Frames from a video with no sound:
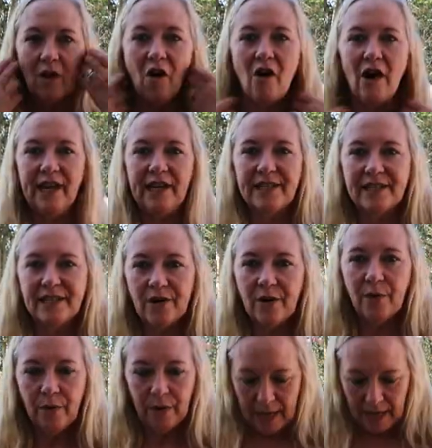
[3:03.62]
All right,
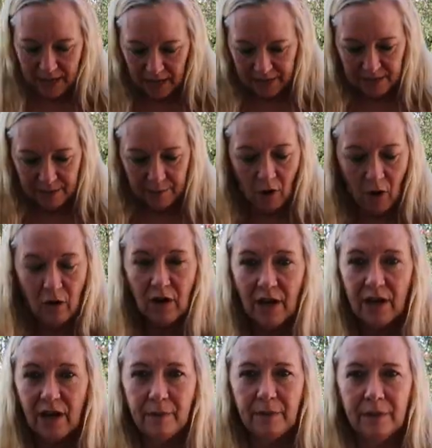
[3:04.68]
so I got them all cut
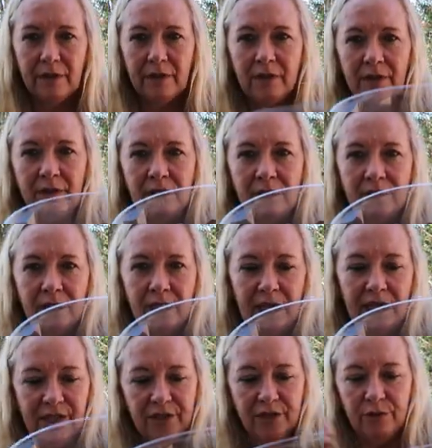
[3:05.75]
up
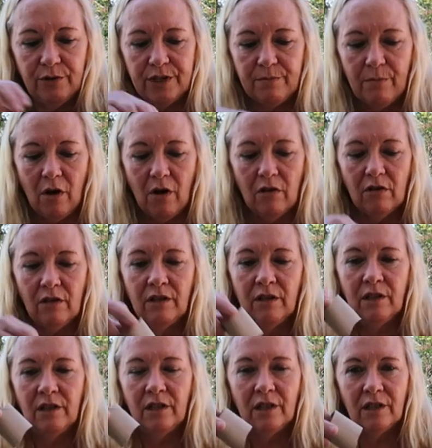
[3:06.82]
into small
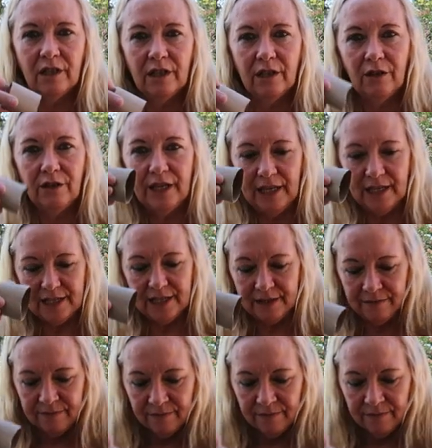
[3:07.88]
little things.